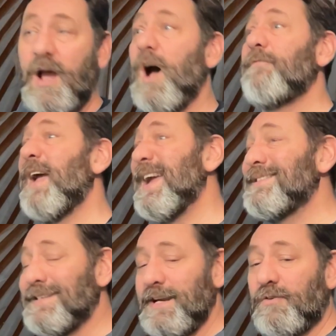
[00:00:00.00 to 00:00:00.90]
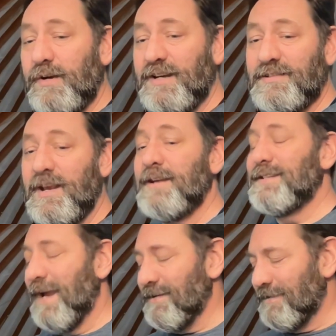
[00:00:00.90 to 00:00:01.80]
of asynchronous
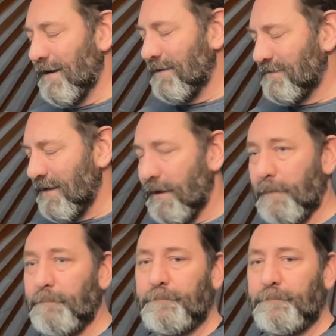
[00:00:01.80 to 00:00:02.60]
test data setup.